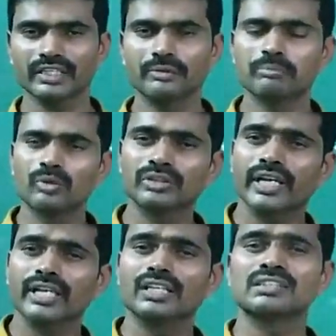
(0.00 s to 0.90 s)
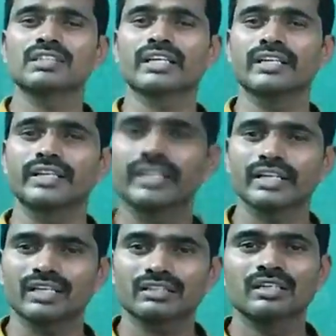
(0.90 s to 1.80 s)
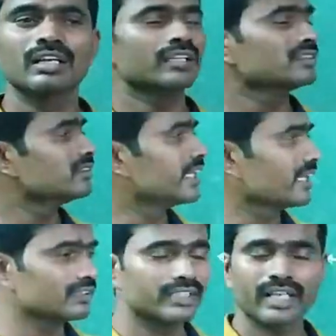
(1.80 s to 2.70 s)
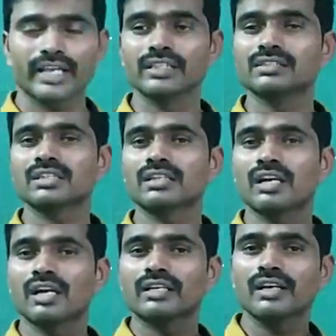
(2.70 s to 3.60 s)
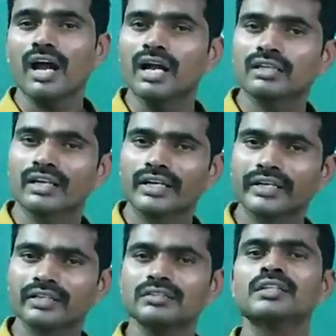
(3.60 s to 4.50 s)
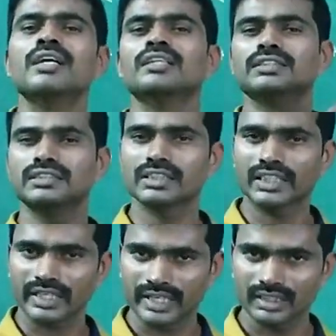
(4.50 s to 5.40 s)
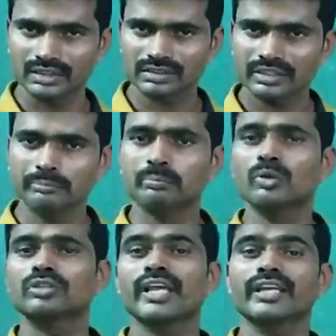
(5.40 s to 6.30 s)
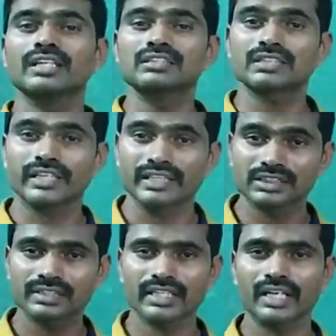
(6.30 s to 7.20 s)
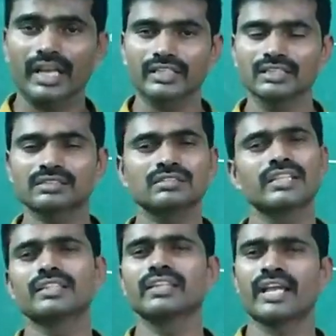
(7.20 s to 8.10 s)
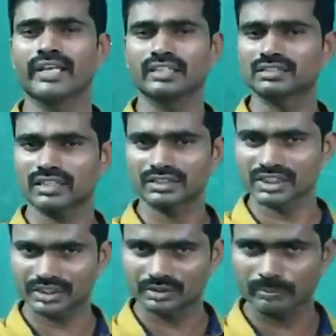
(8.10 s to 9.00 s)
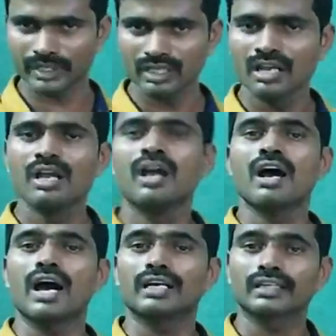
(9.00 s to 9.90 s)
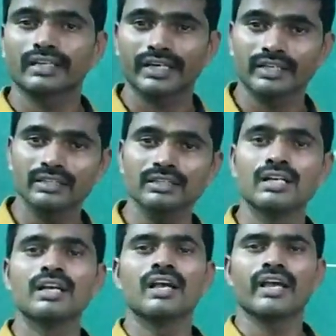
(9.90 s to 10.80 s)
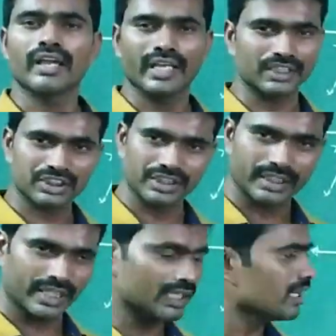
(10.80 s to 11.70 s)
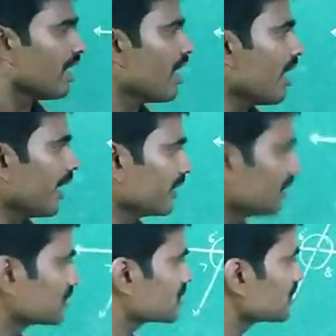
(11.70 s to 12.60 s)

If both angles are interior, then the angles are called alternate interior angles. If both angles are exterior angles, then the angles are said to be alternate exterior angles.